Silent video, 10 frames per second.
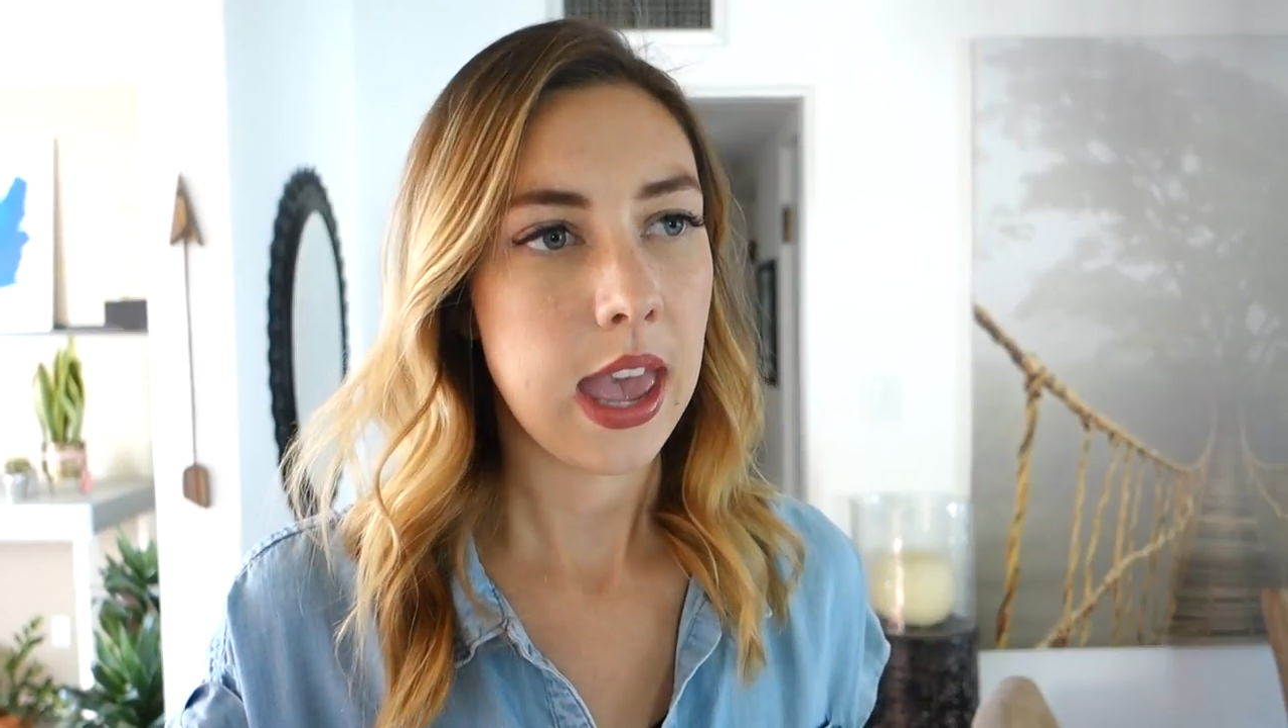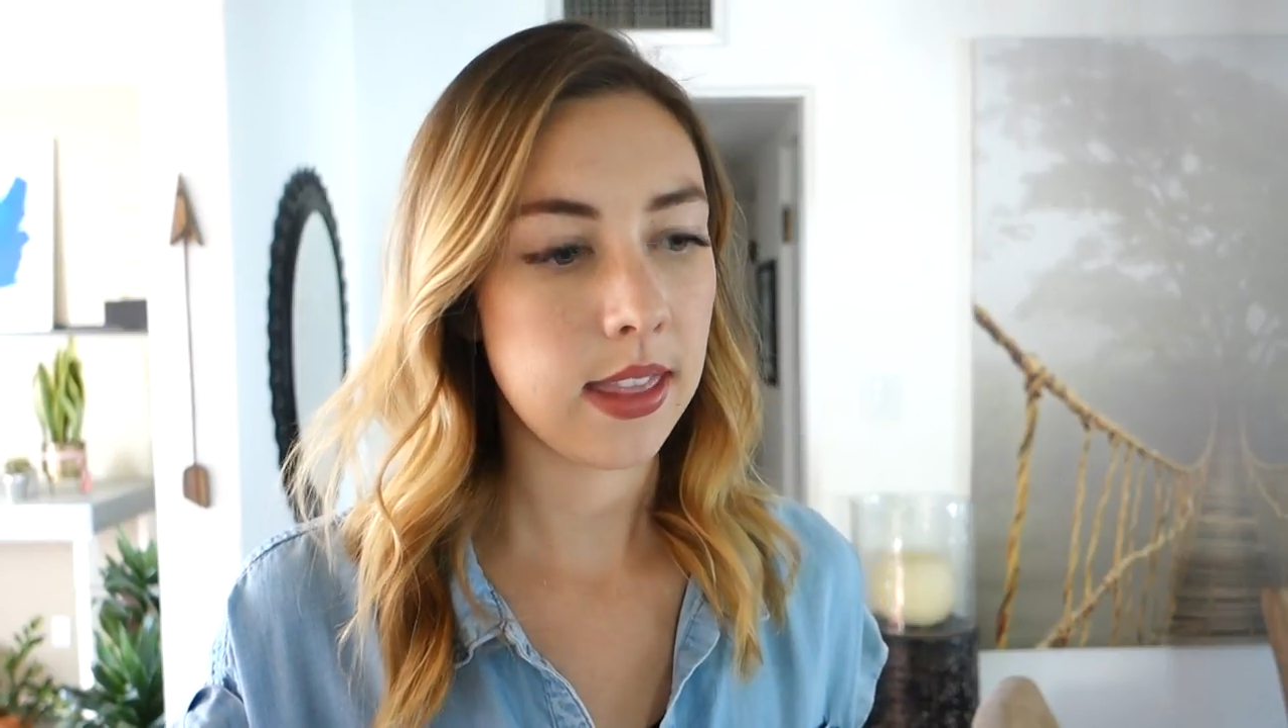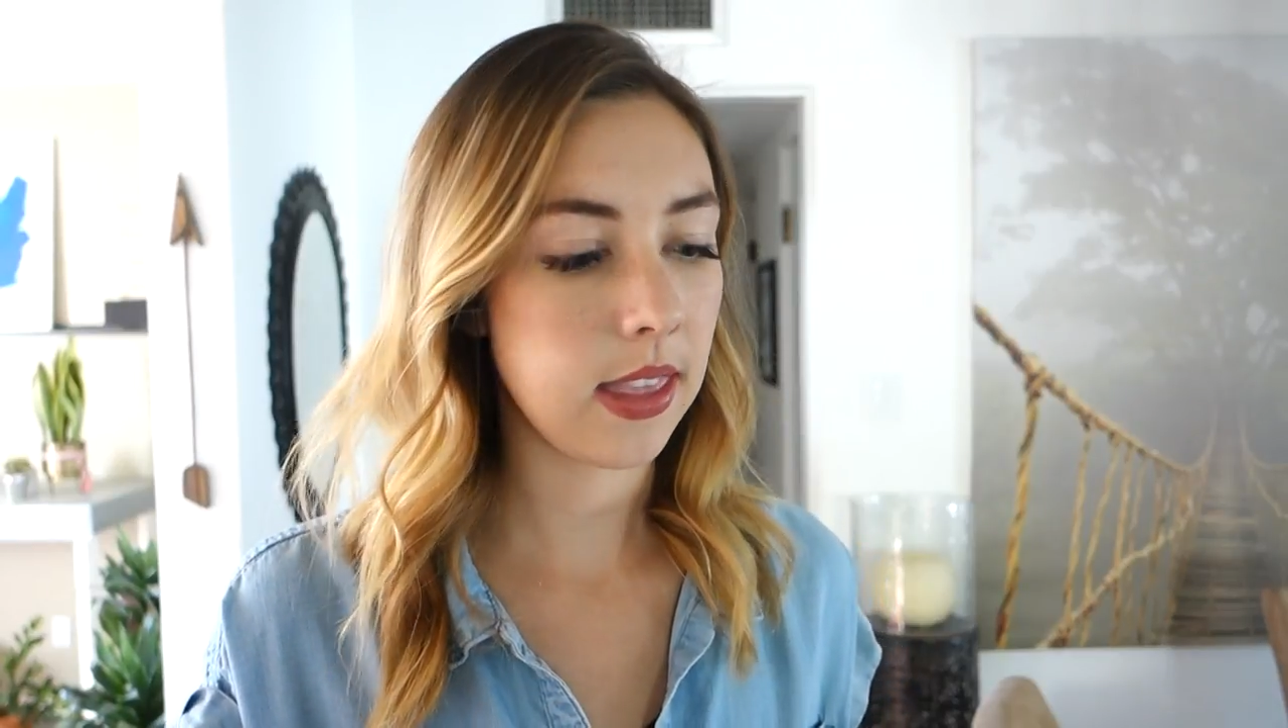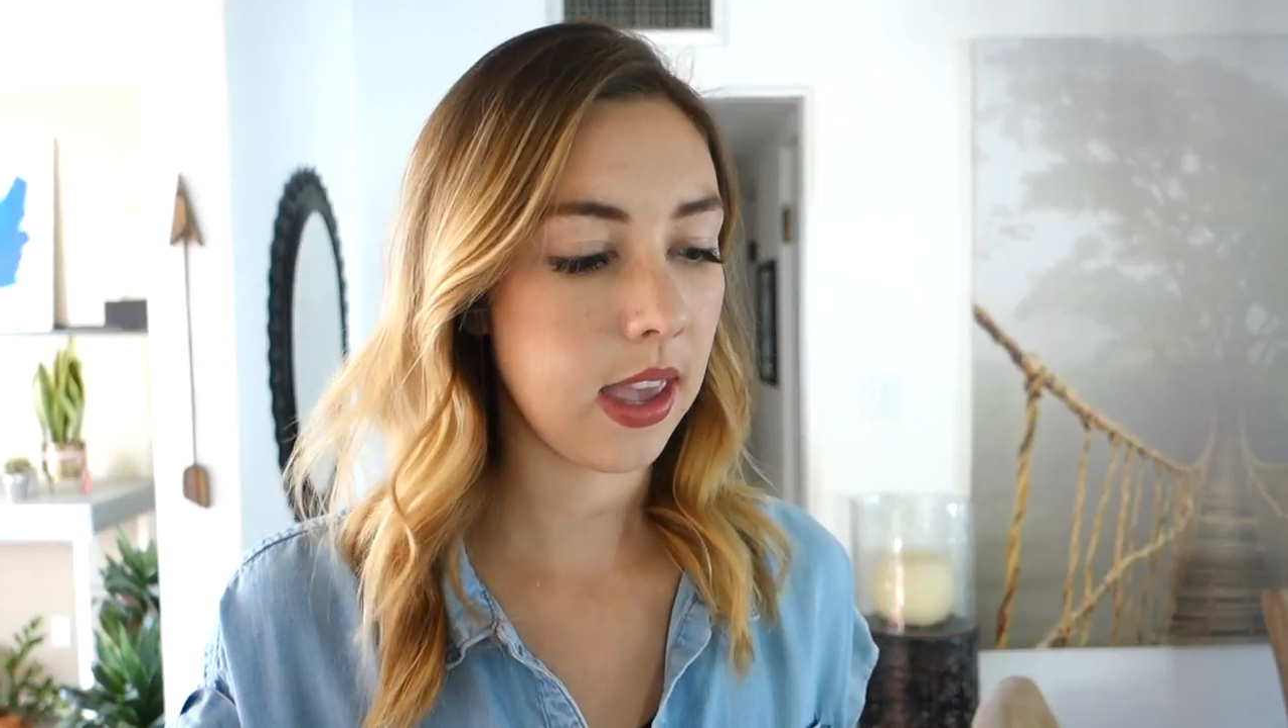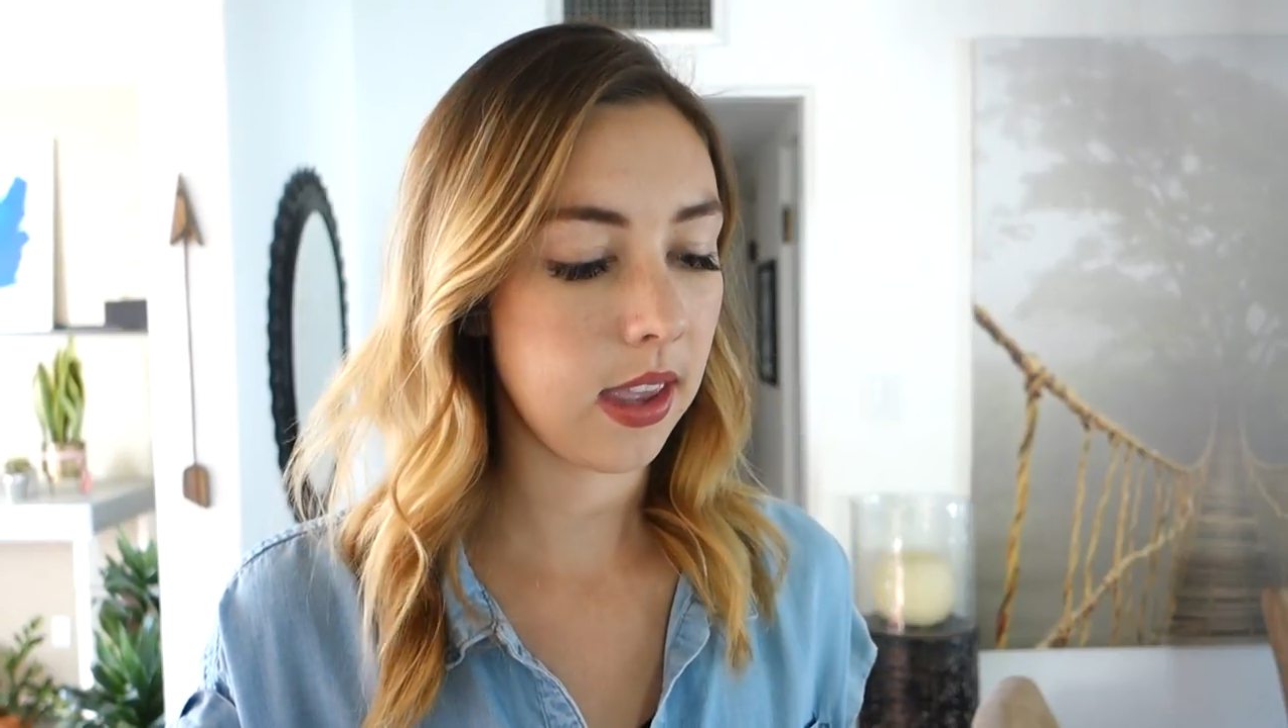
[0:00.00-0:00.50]

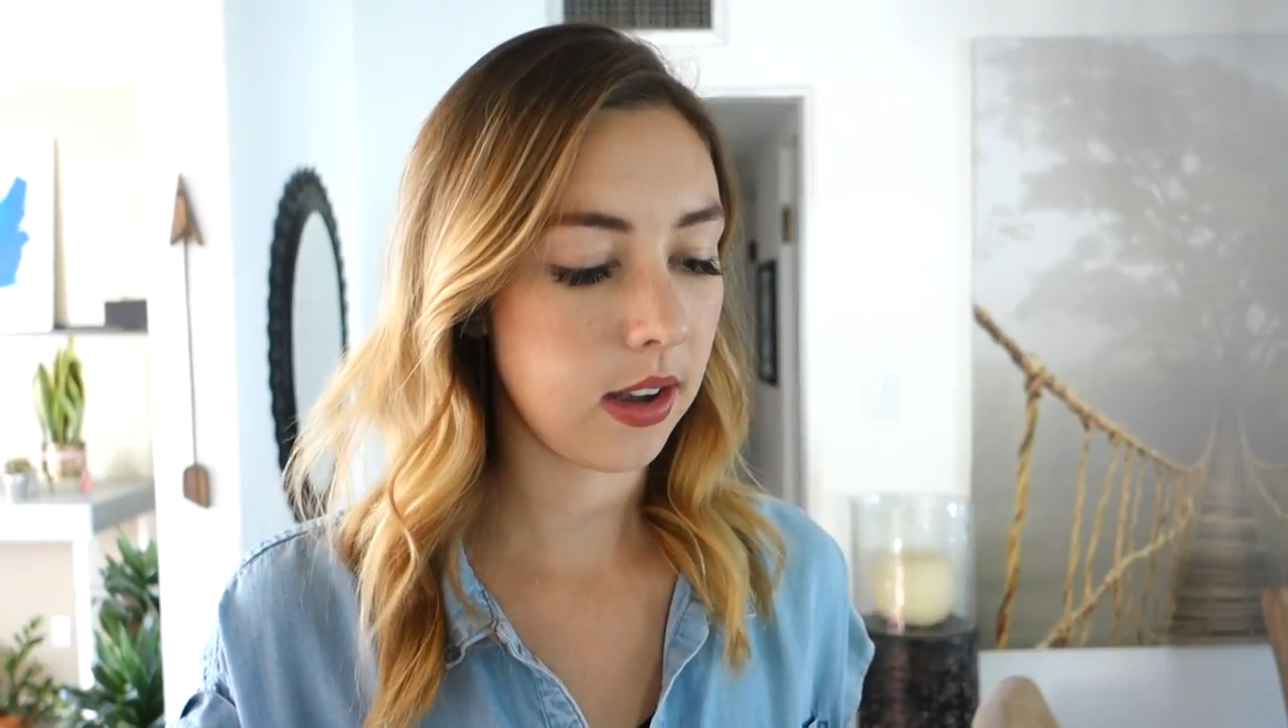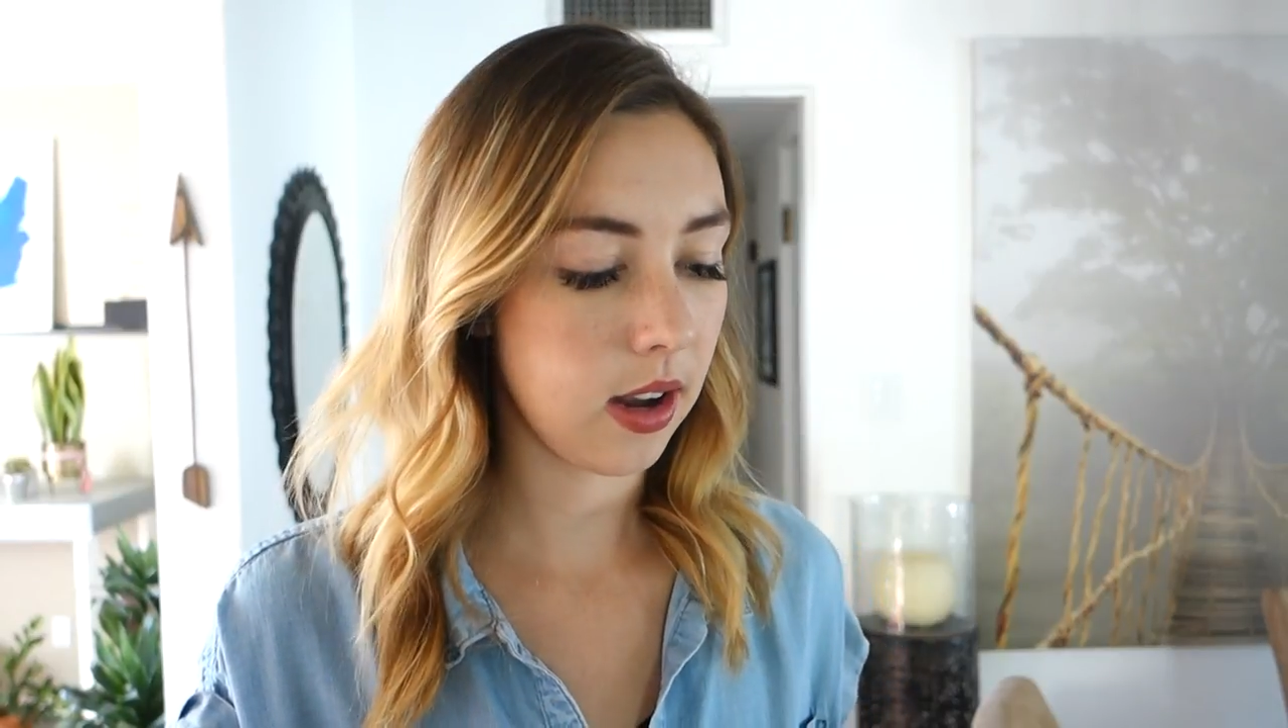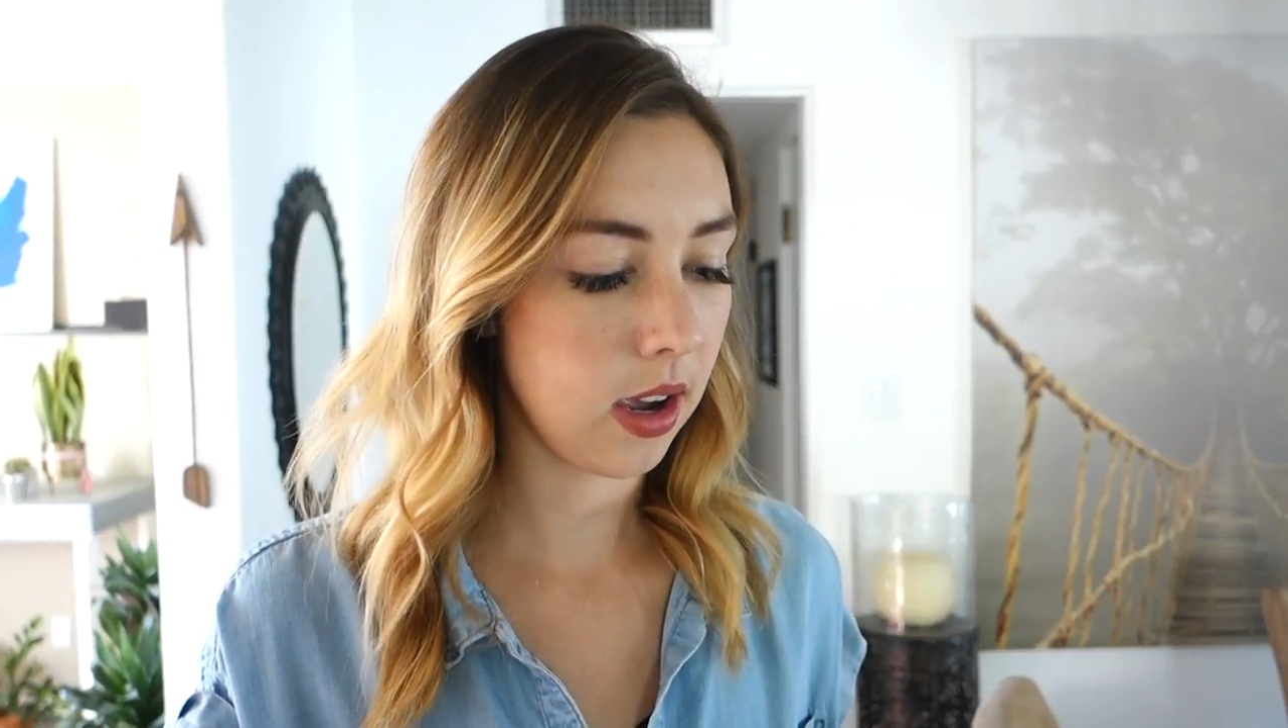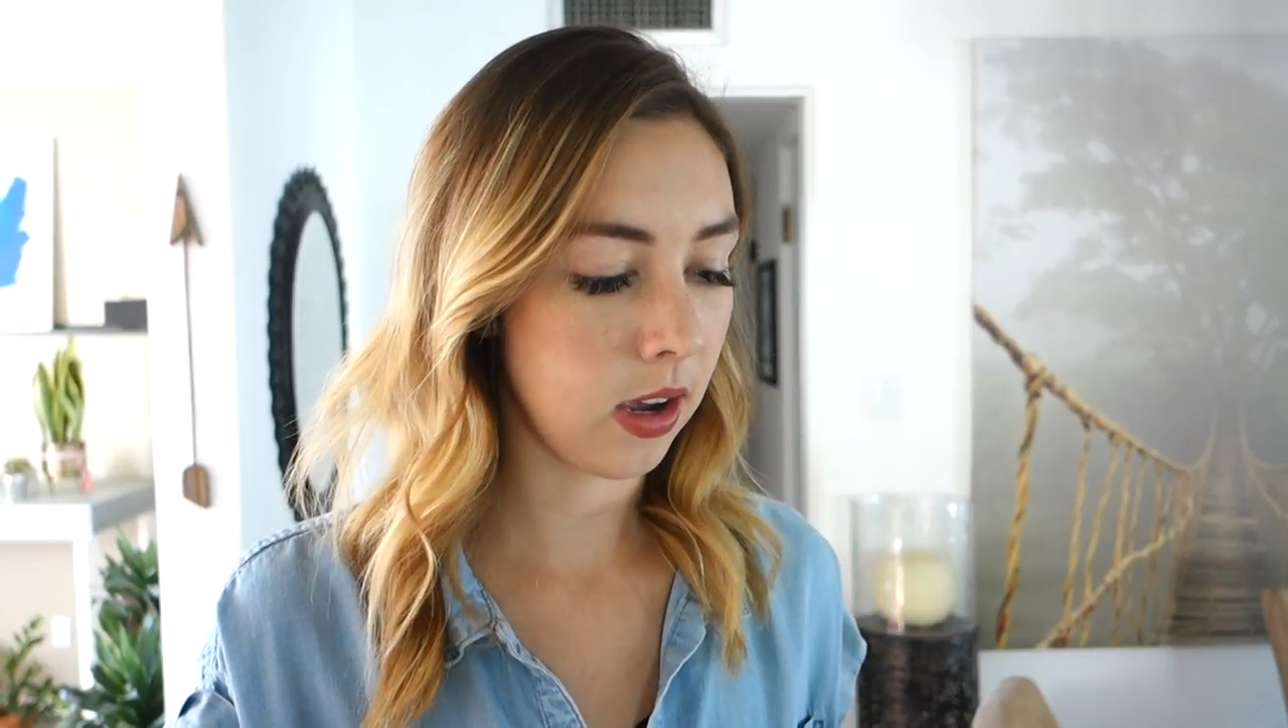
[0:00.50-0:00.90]
And then